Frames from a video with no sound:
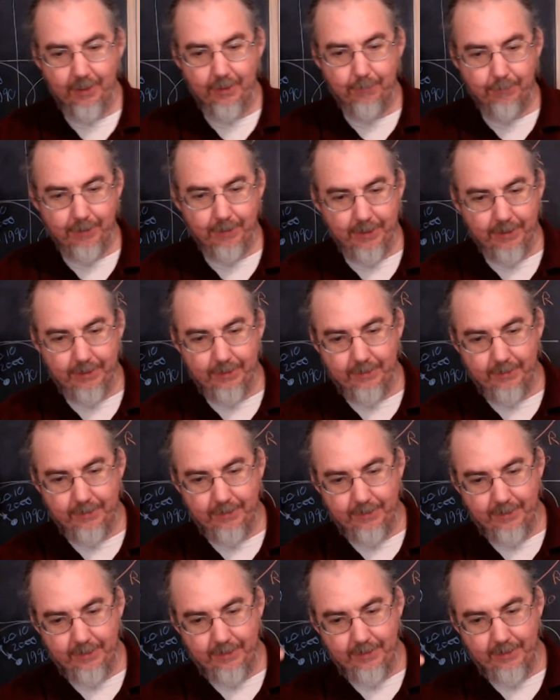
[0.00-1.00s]
but
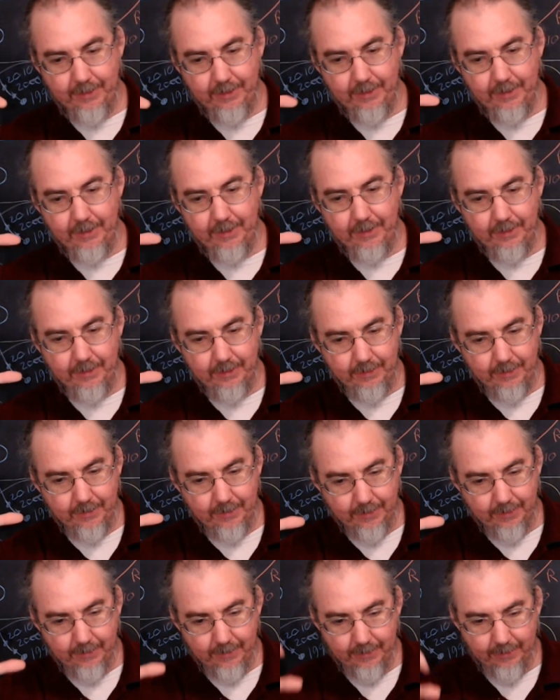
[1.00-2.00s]
the
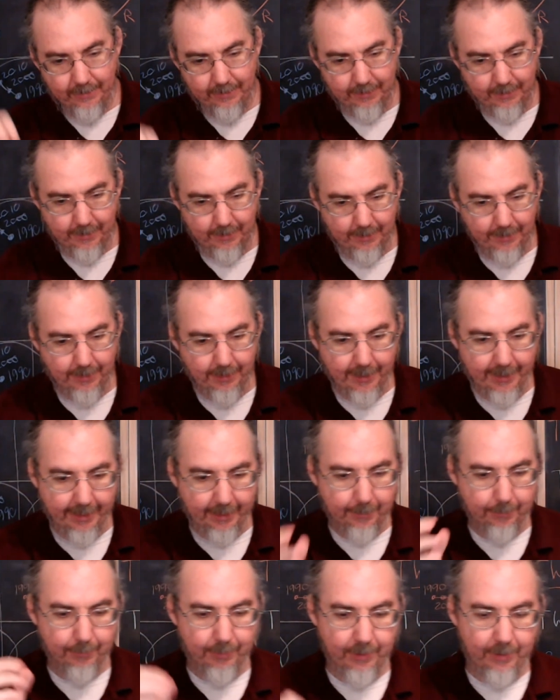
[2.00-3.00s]

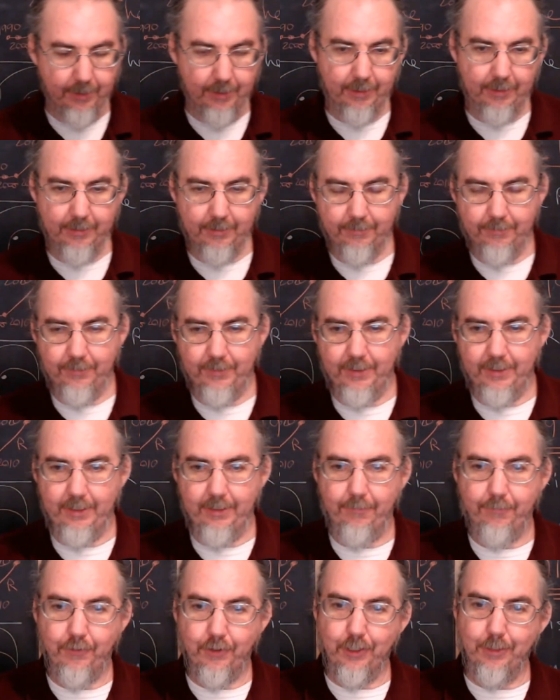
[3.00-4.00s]
enactment of the
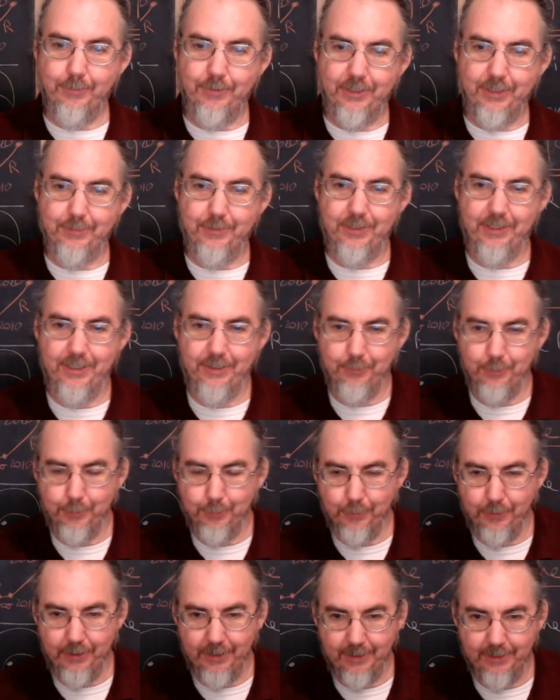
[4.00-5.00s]
farm subsidies was
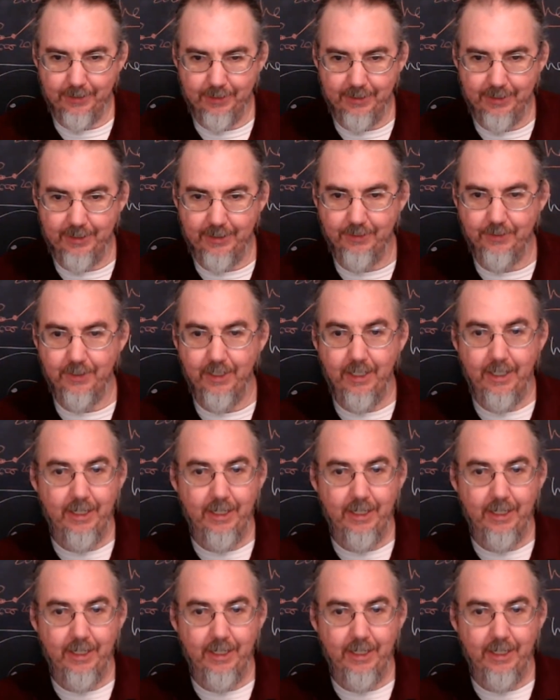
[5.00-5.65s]
put under this,